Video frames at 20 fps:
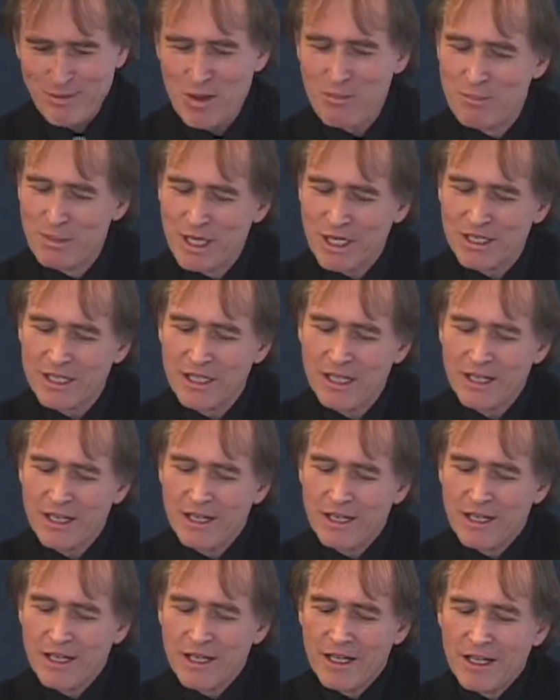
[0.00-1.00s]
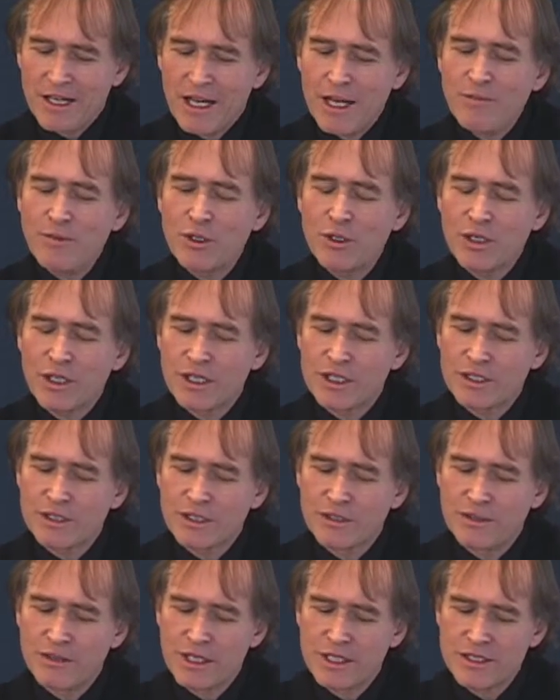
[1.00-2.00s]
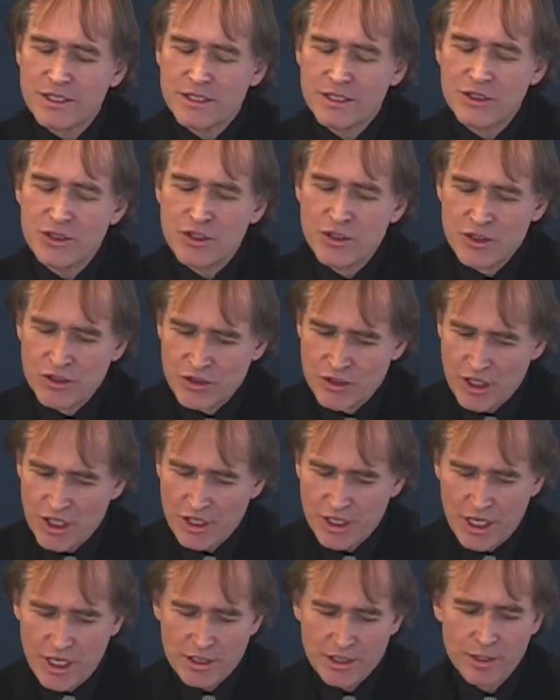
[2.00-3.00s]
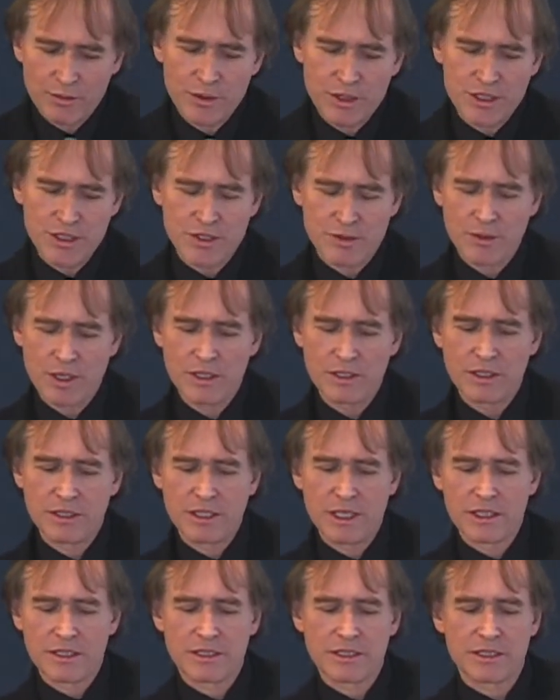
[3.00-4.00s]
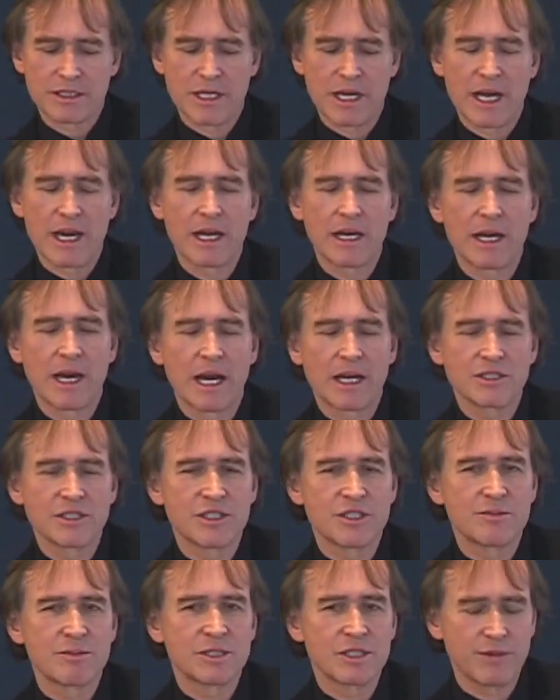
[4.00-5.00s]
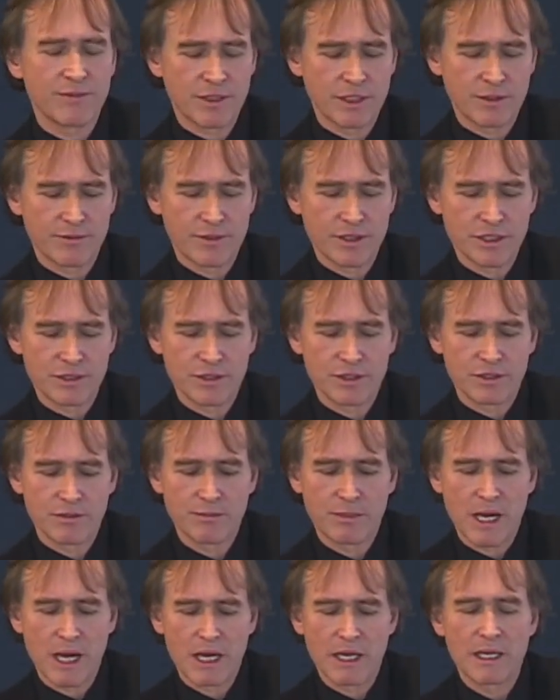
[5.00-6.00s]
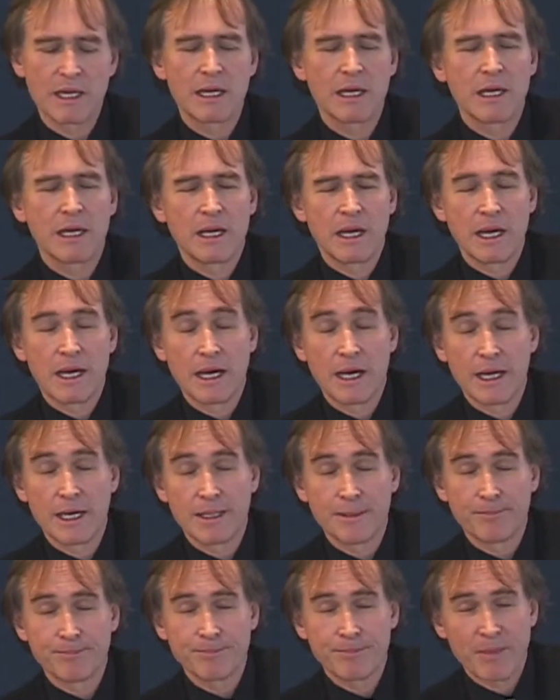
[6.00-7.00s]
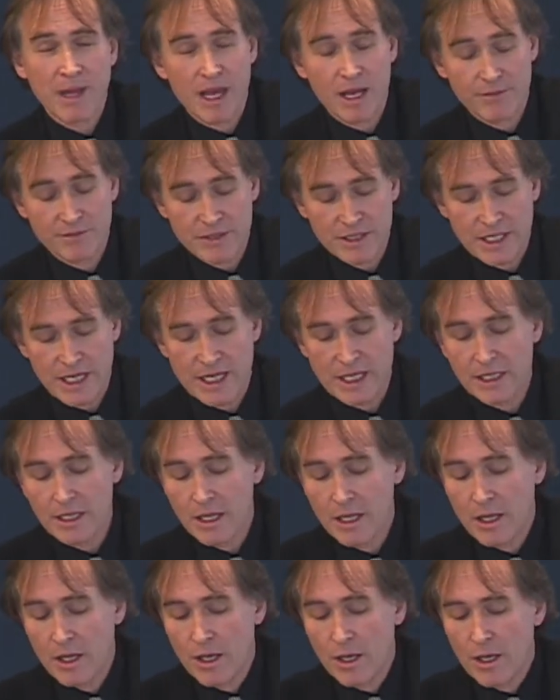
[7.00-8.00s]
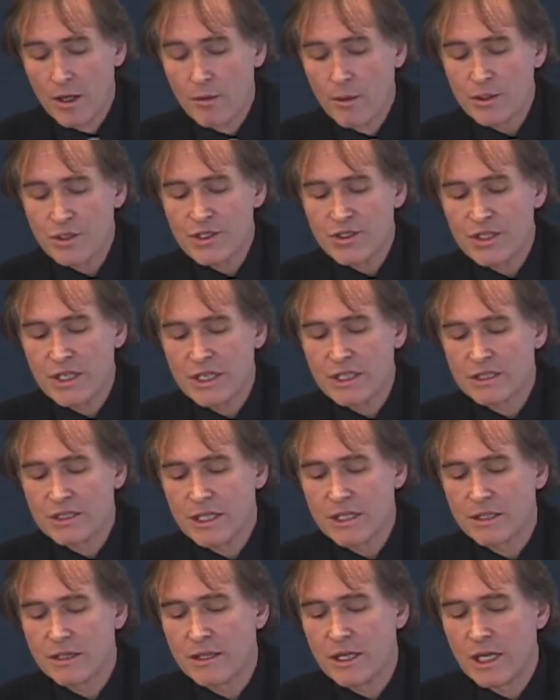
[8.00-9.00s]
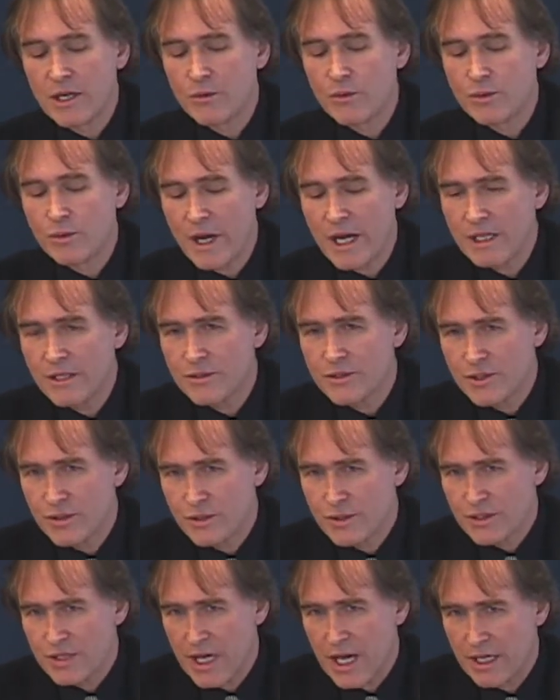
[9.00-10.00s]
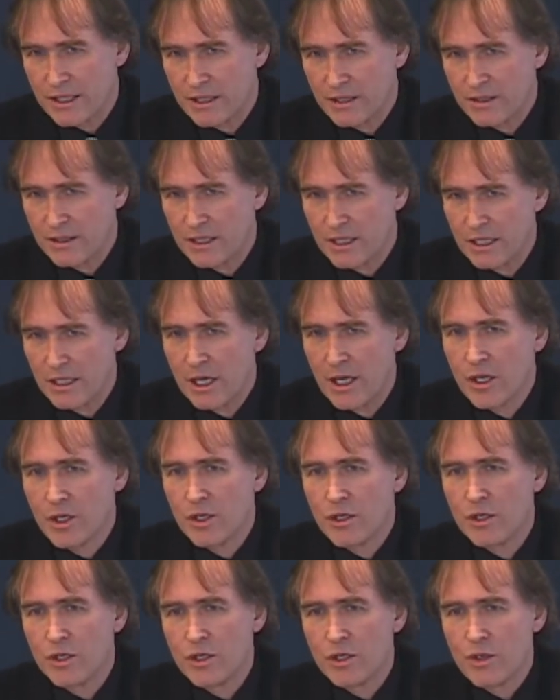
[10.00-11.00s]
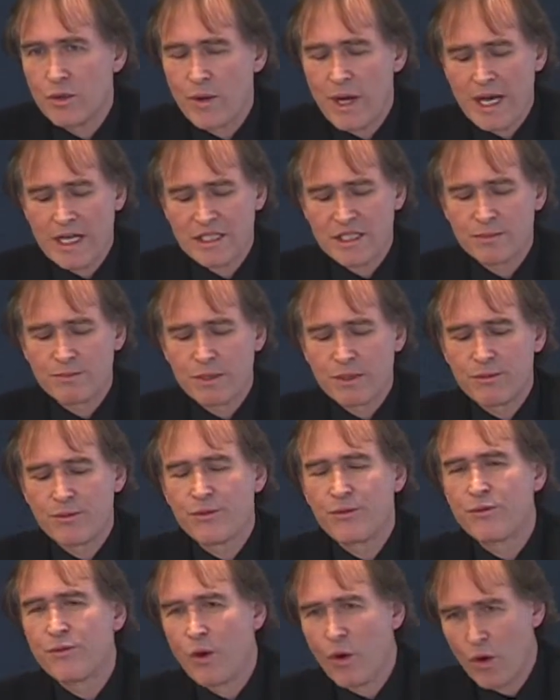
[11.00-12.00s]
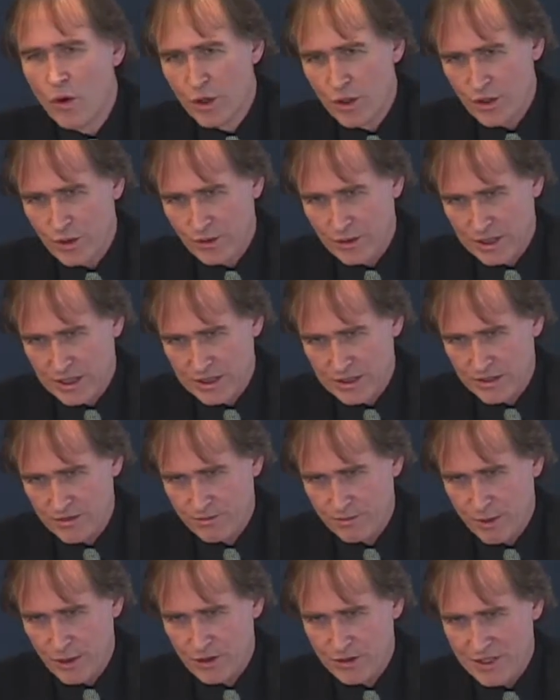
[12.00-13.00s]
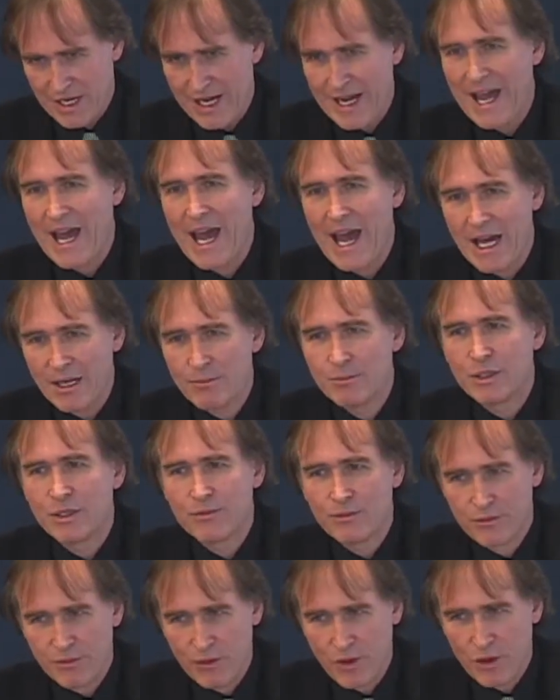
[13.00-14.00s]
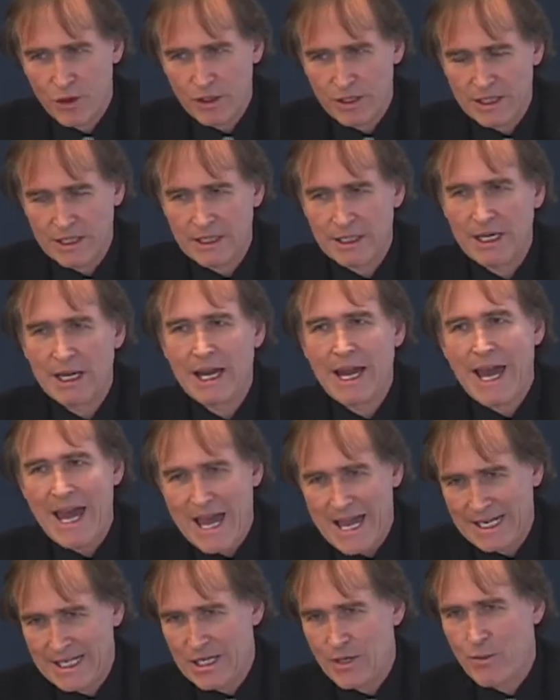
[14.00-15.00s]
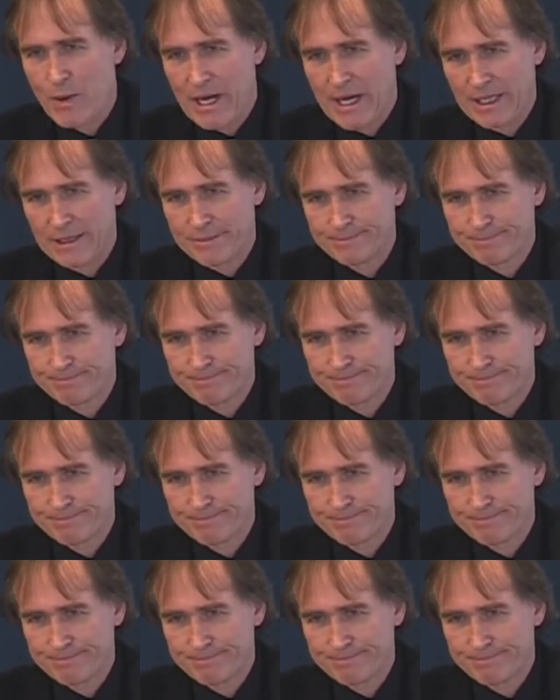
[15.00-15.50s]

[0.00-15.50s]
But if you look at this journal article, which is the one that's actually specifically referred to by FDA, what you see is that the rate of suicide in the US before the release of Prozac had been falling anyway.